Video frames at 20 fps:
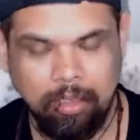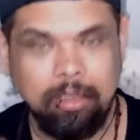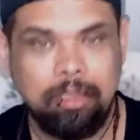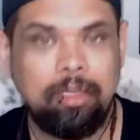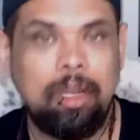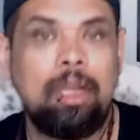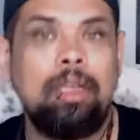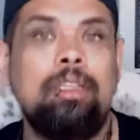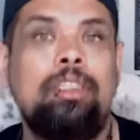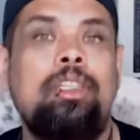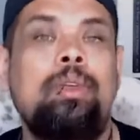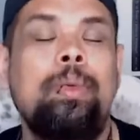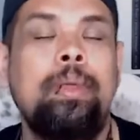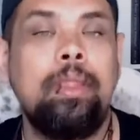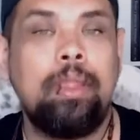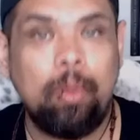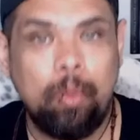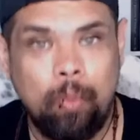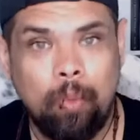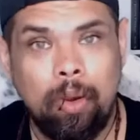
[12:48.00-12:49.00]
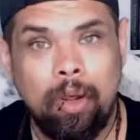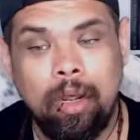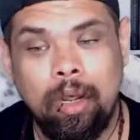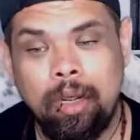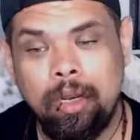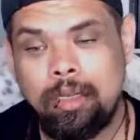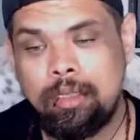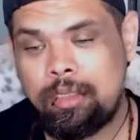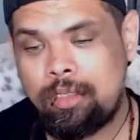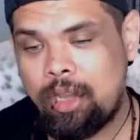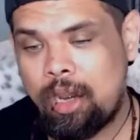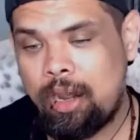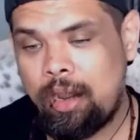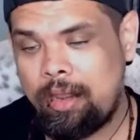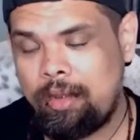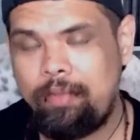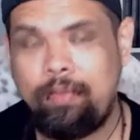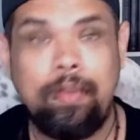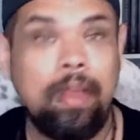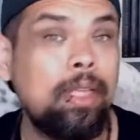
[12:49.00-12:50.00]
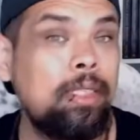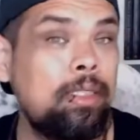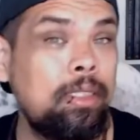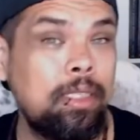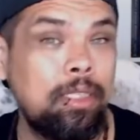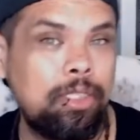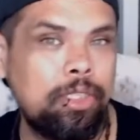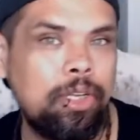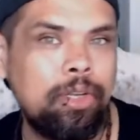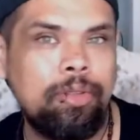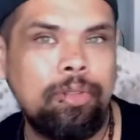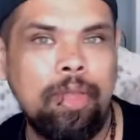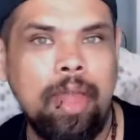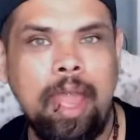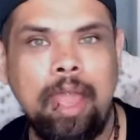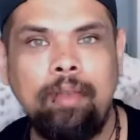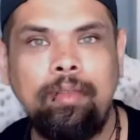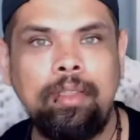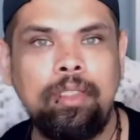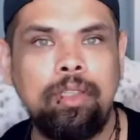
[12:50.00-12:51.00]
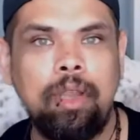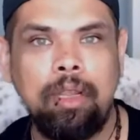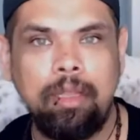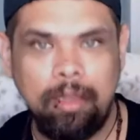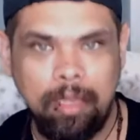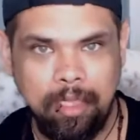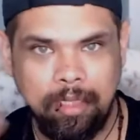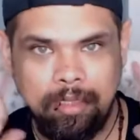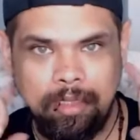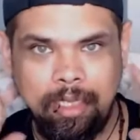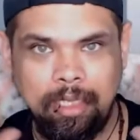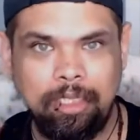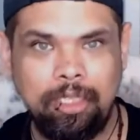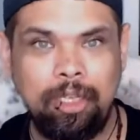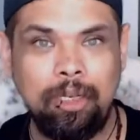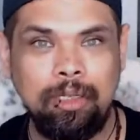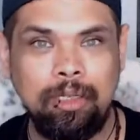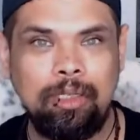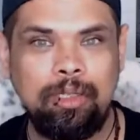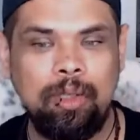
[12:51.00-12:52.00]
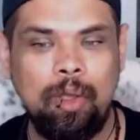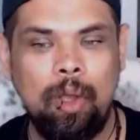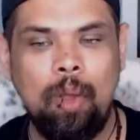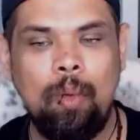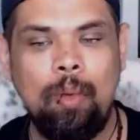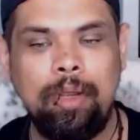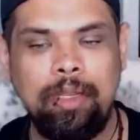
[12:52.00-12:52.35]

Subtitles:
start doing the work, start investing into your life, start listening to your soul.